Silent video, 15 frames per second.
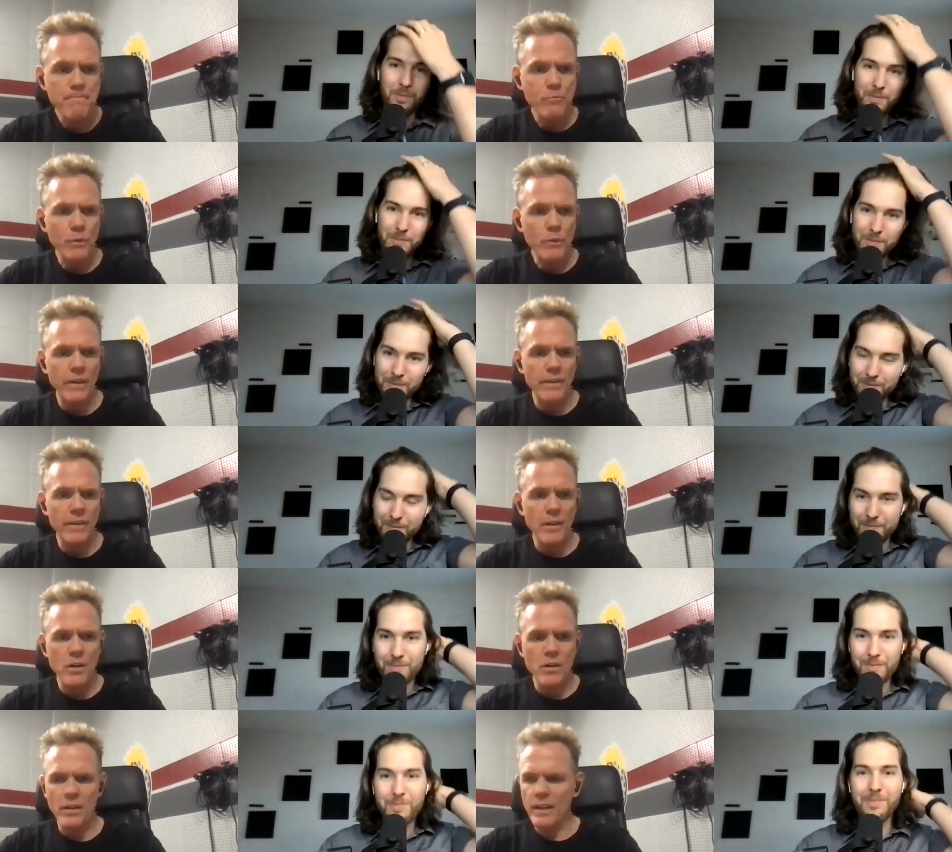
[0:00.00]
Speaker 1: and
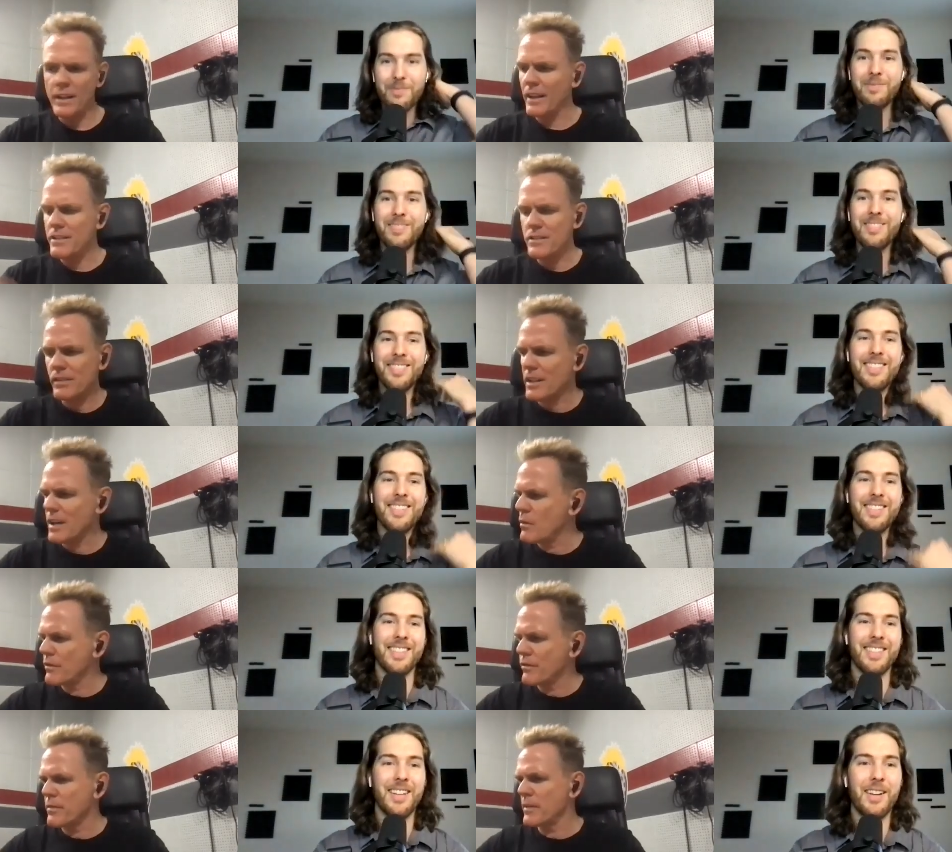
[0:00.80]
they're like i just
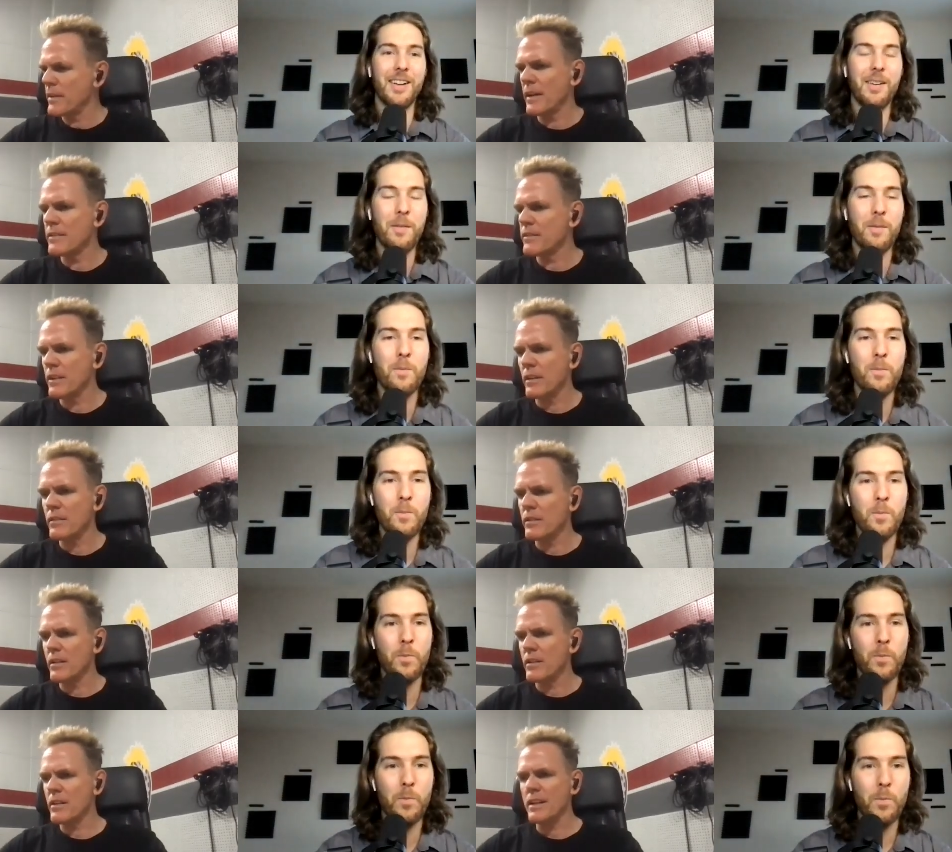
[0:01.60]
got one from uh,
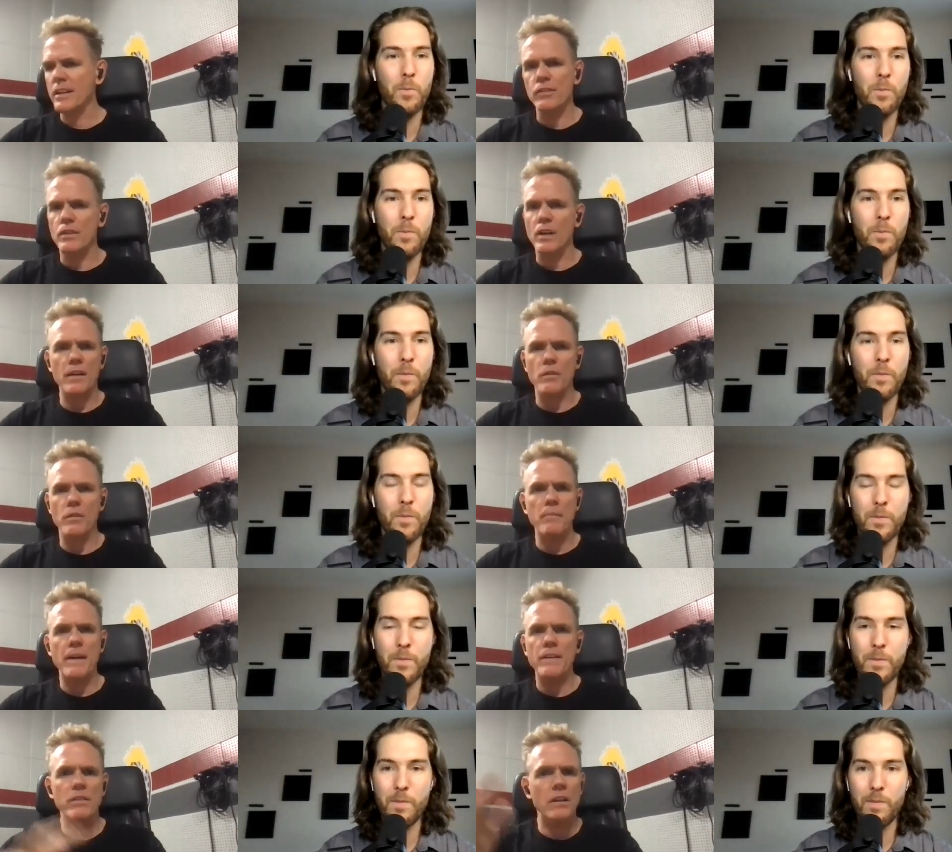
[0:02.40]
the other day he's got a
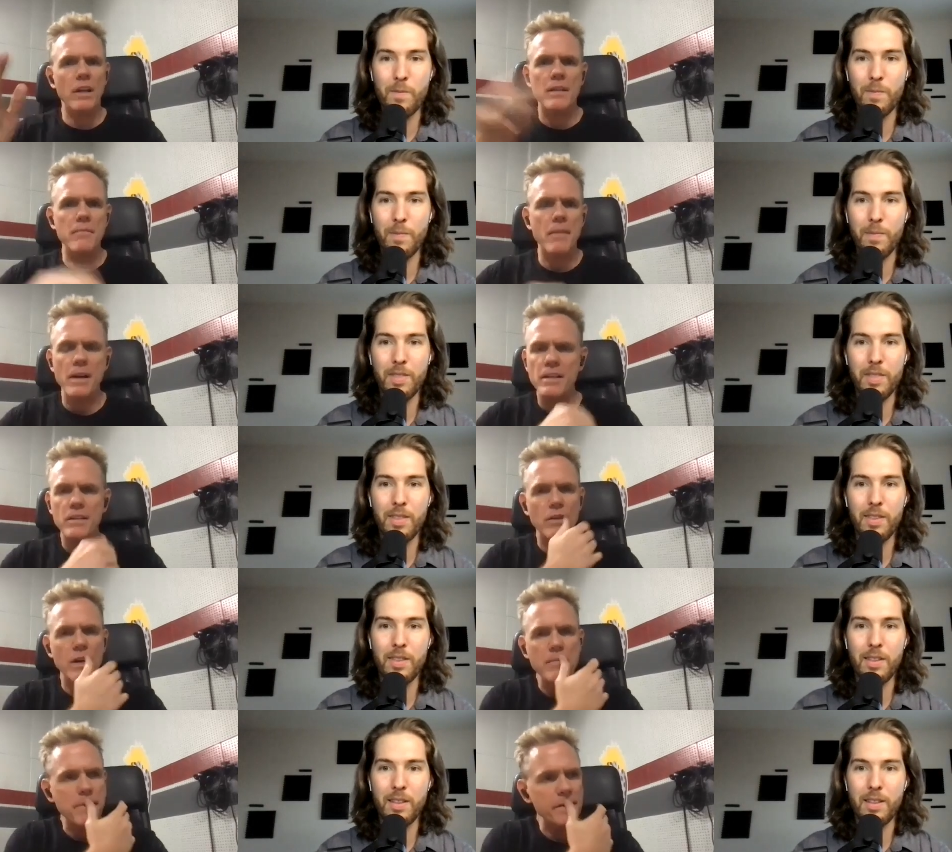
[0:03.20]
makes a lot of money
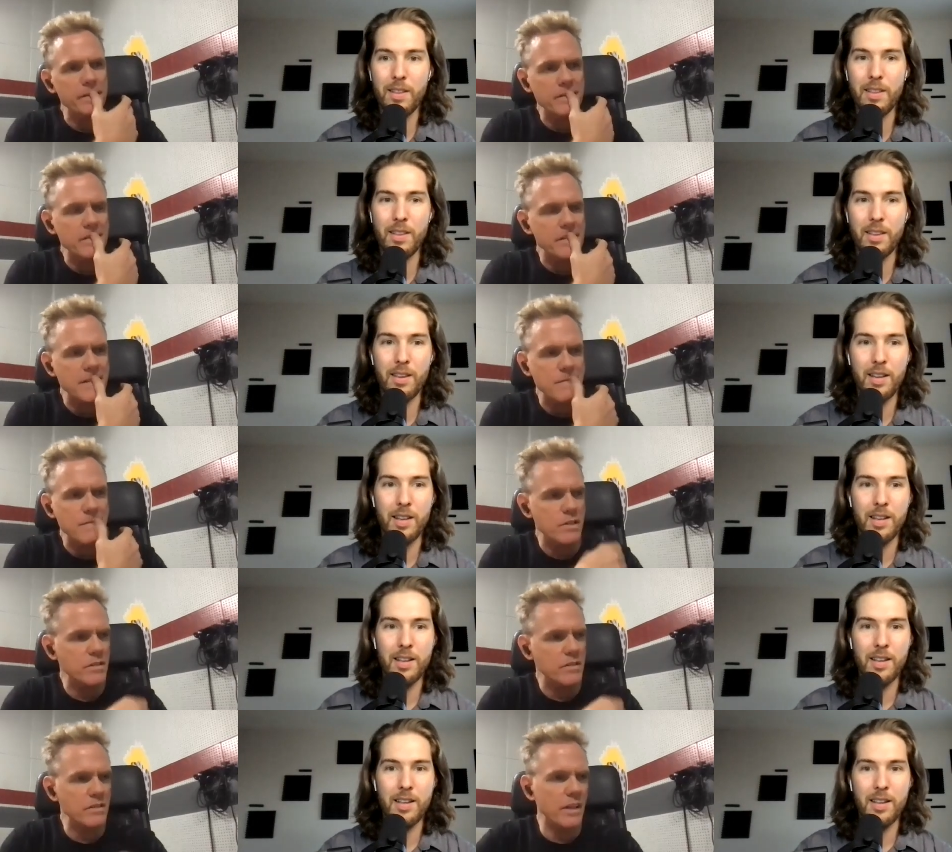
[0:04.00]
great business and he
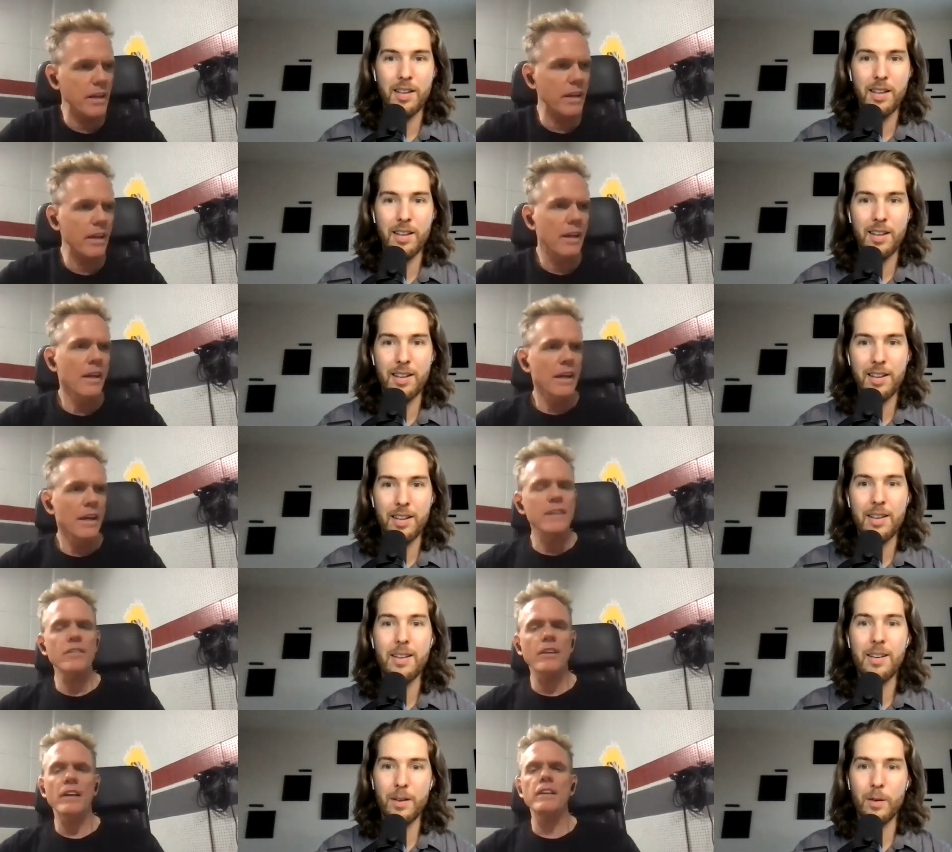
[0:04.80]
was just like
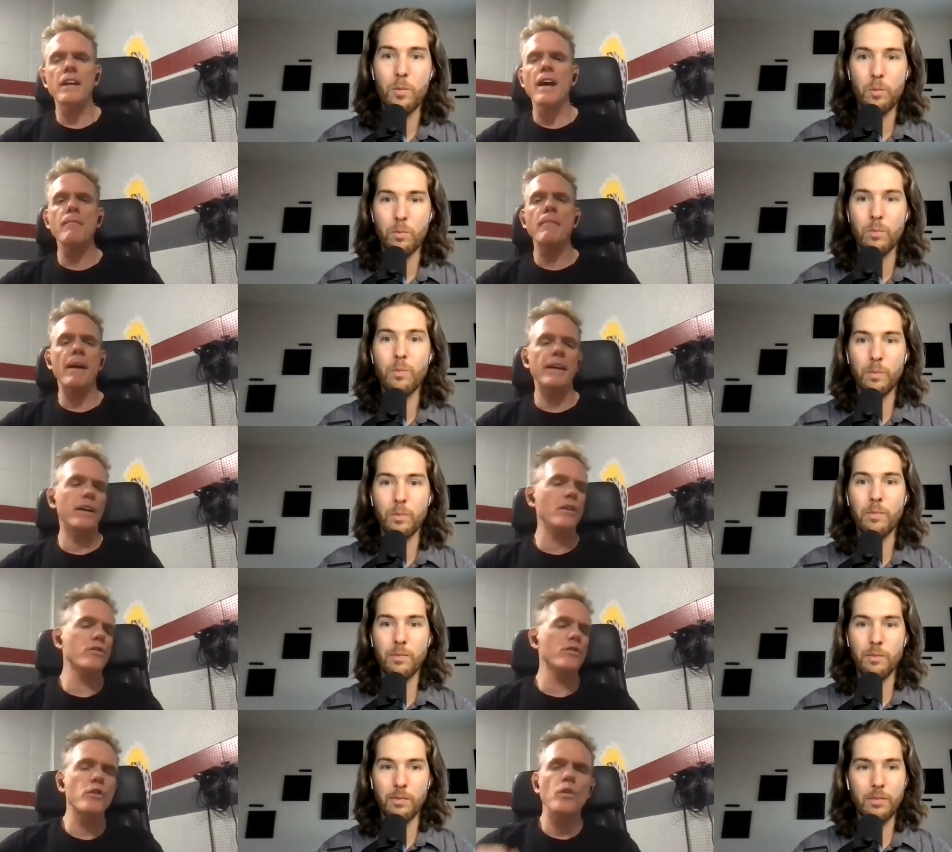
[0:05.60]
he's like yeah man he
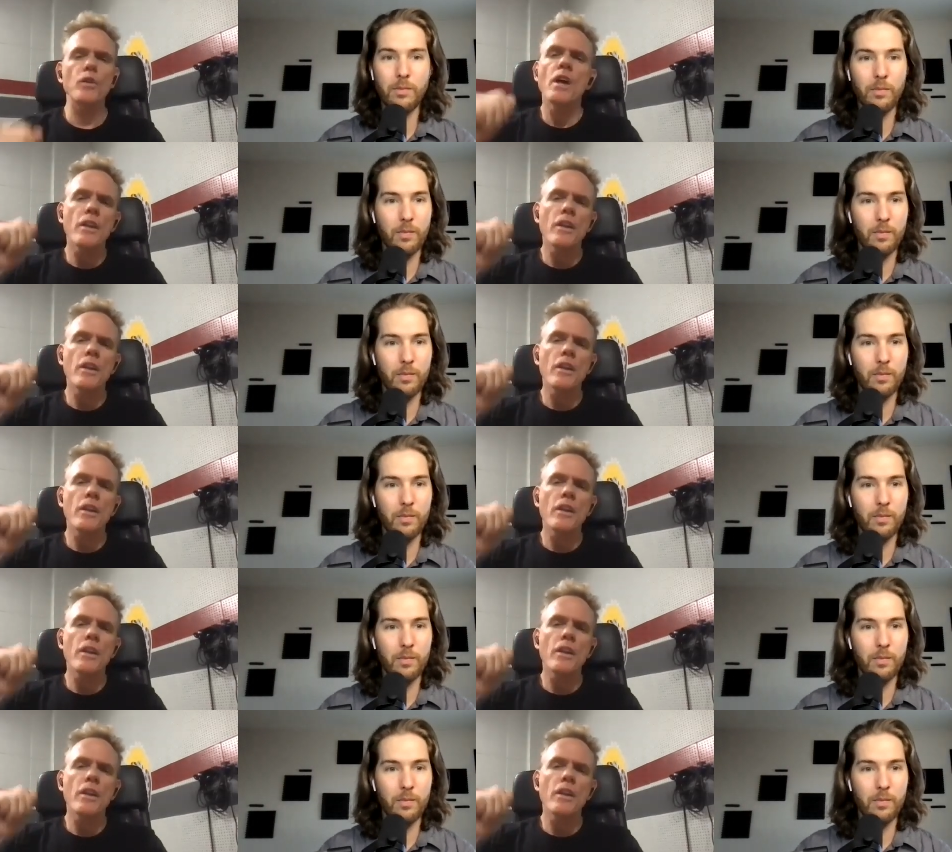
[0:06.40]
goes the,